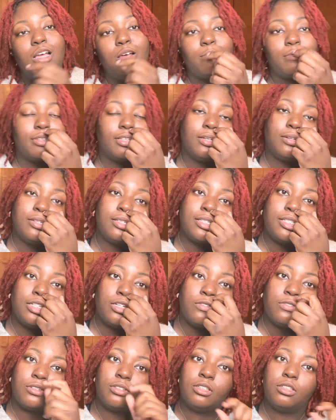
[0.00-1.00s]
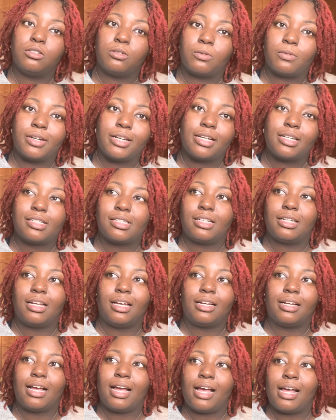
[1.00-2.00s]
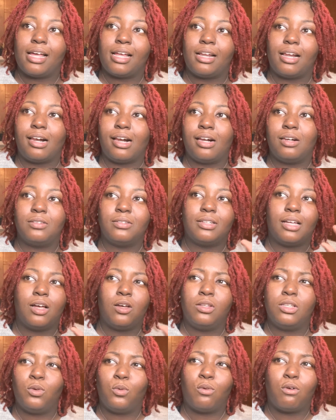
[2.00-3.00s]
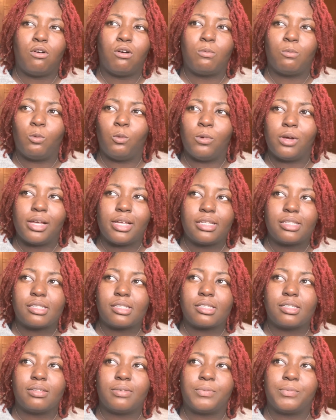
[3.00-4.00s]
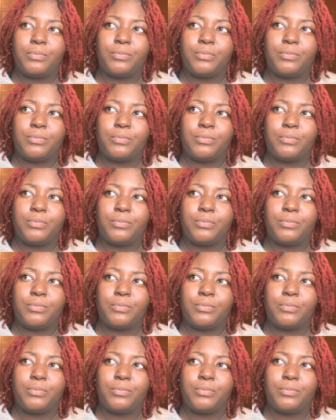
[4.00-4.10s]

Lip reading: But those silver little rings that I got, I only wore them once,